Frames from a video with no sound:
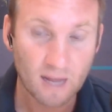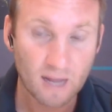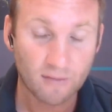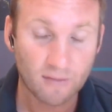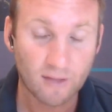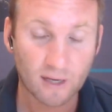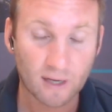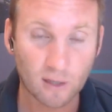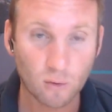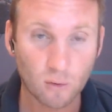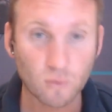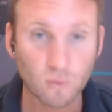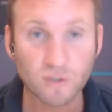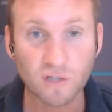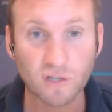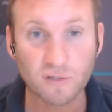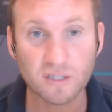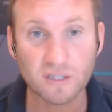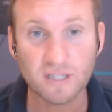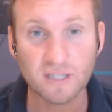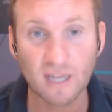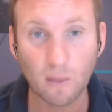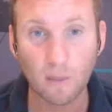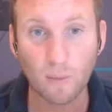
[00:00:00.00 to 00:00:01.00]
They can also
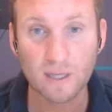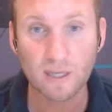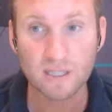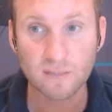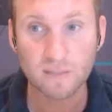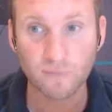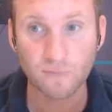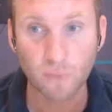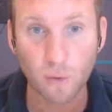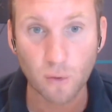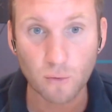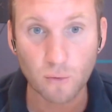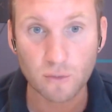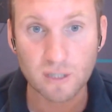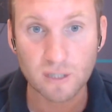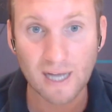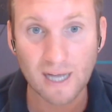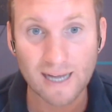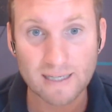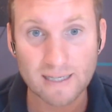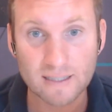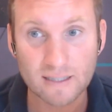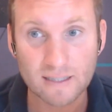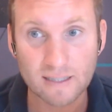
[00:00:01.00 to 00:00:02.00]
see which route
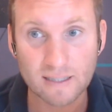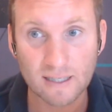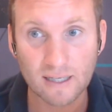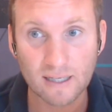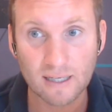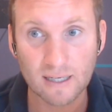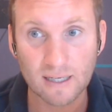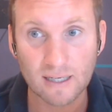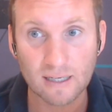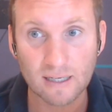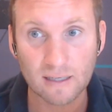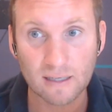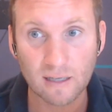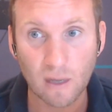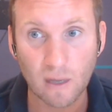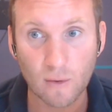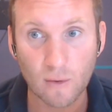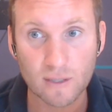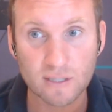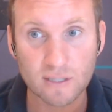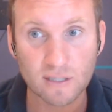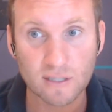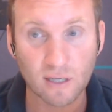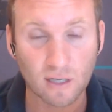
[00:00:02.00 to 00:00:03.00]
has the
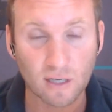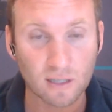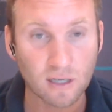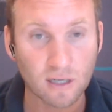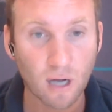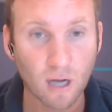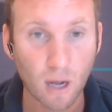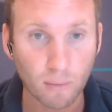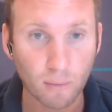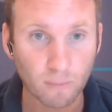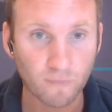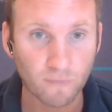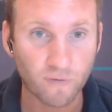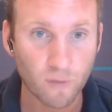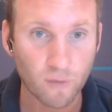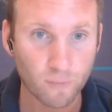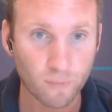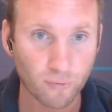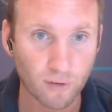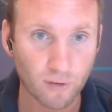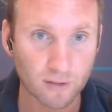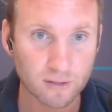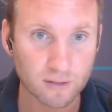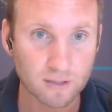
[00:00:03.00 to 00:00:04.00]
lowest kind of carbon
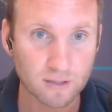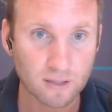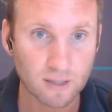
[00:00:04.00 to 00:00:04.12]
footprint,